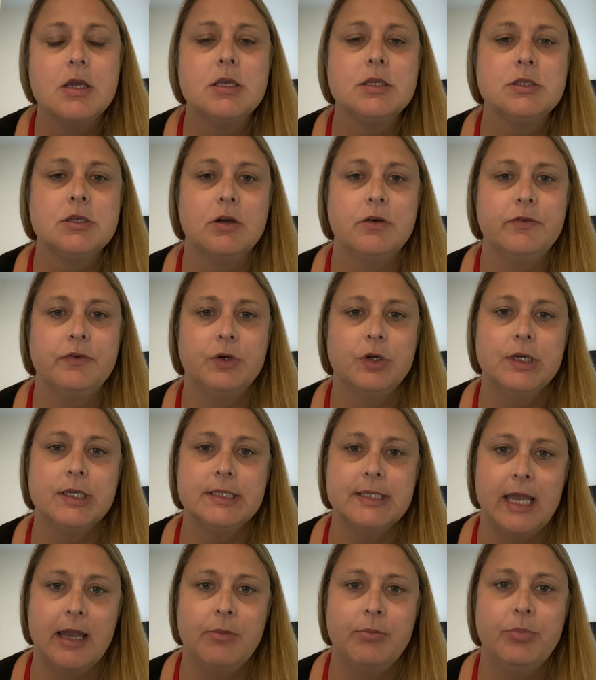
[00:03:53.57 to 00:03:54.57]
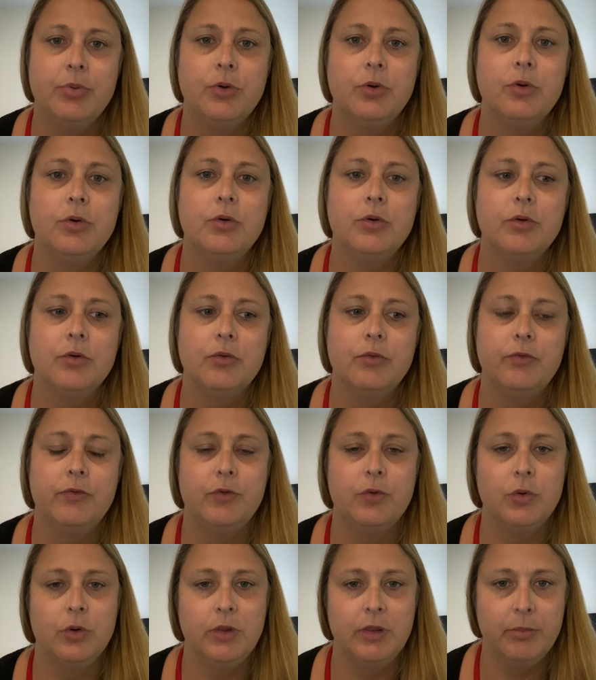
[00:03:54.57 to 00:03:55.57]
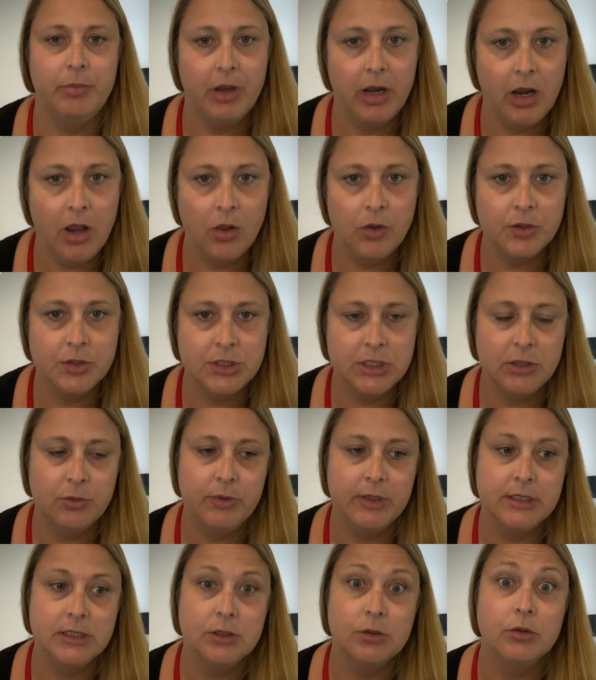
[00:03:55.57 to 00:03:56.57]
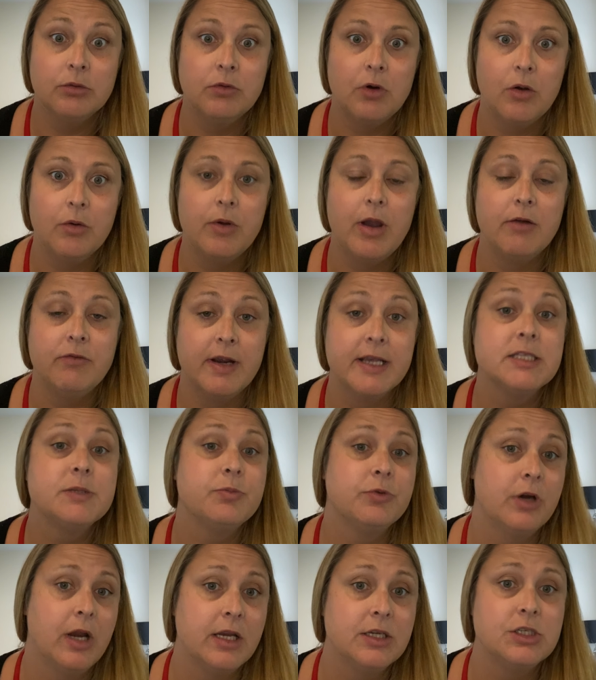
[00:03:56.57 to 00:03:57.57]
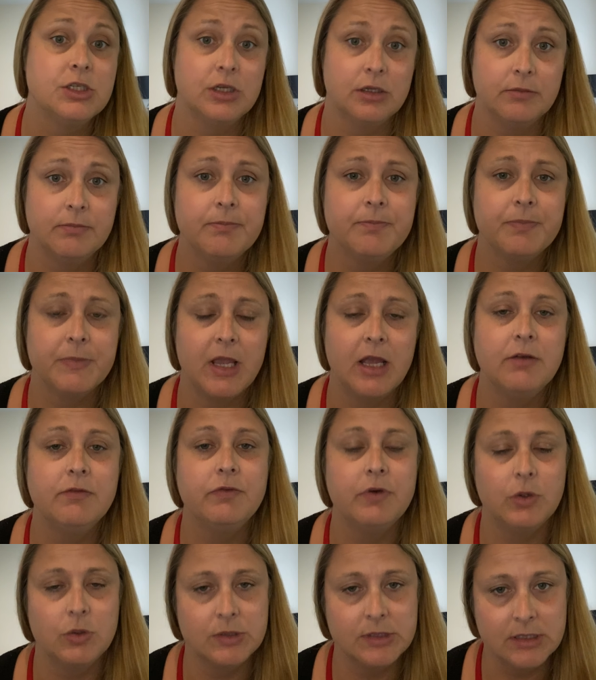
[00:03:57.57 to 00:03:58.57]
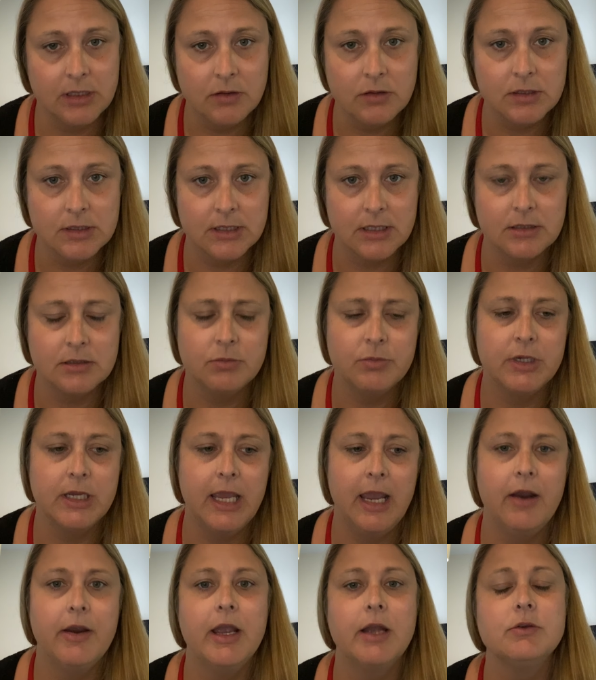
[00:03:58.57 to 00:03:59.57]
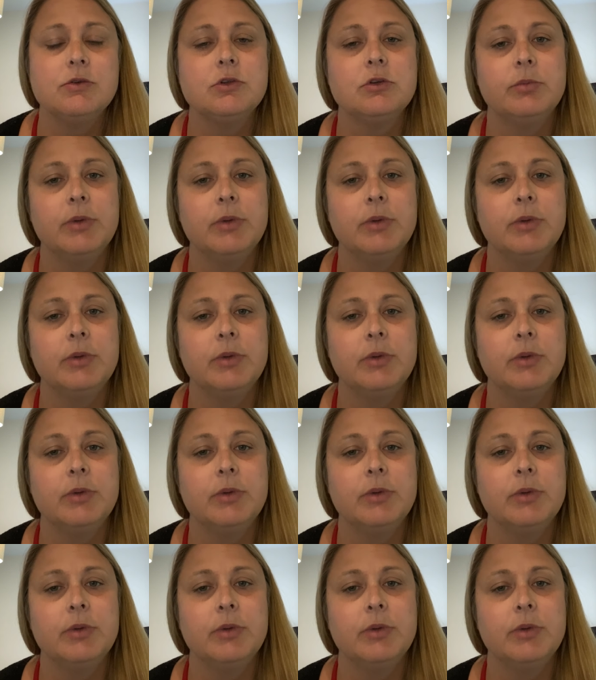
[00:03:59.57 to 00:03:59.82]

So for example, for the biology, we do a respiration and photosynthesis, and we carry out 2